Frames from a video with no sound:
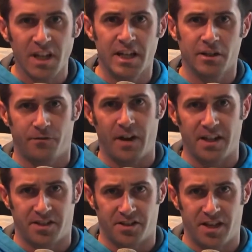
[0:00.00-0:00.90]

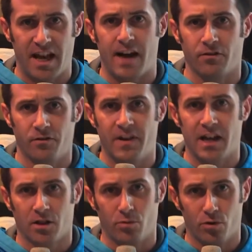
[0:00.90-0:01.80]
interfaces they have
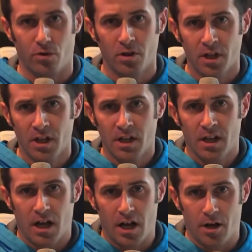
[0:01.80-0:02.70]
available.
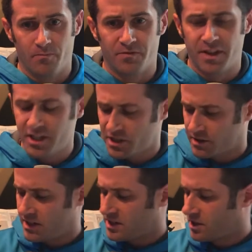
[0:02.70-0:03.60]

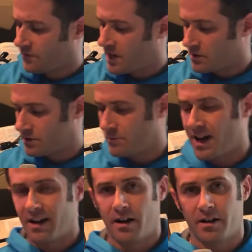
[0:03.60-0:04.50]
This interface is
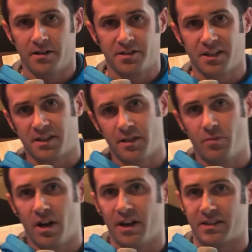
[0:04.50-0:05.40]
about
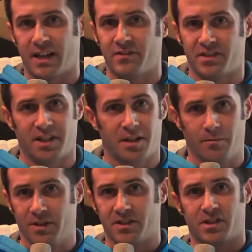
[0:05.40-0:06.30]
$160. I've seen
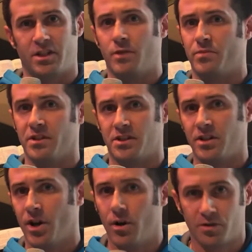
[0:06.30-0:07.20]
them as cheap as
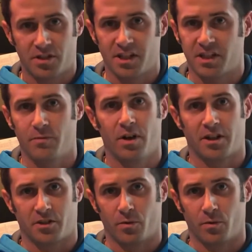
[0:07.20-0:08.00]
$60